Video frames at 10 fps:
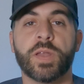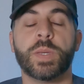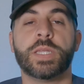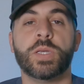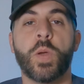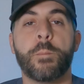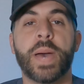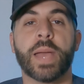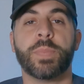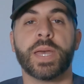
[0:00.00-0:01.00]
and I'm into
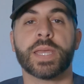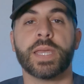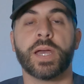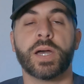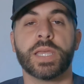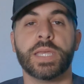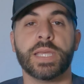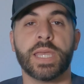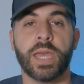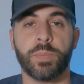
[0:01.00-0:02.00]
backpacking,
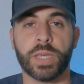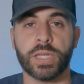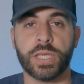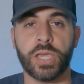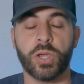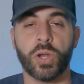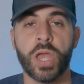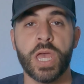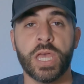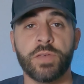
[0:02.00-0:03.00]
hiking, camping, and
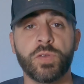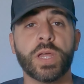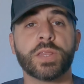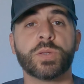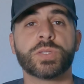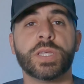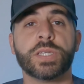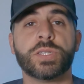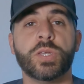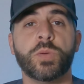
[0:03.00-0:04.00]
gear. If you like those
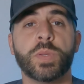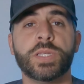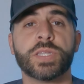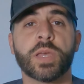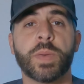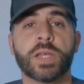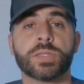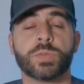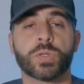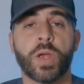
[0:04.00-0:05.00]
things too, please think about
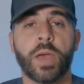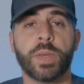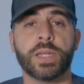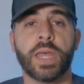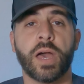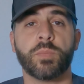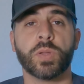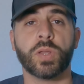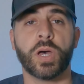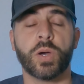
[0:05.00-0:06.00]
subscribing down
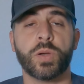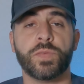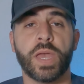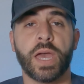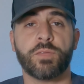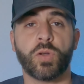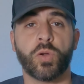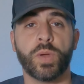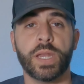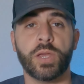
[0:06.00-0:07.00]
below if you haven't
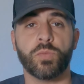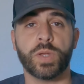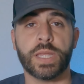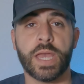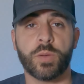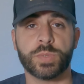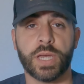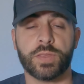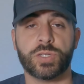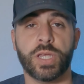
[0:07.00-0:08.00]
already. It really helps
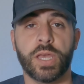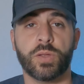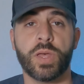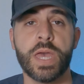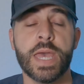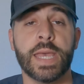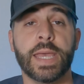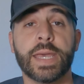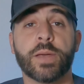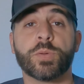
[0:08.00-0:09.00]
out the channel,
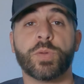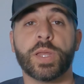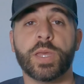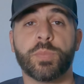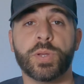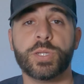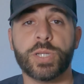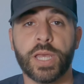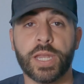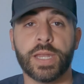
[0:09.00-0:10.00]
and I would greatly
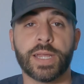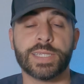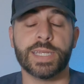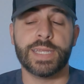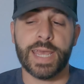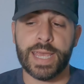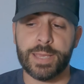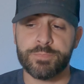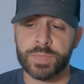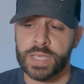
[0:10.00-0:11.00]
appreciate it. Now,
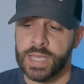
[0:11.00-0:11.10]
today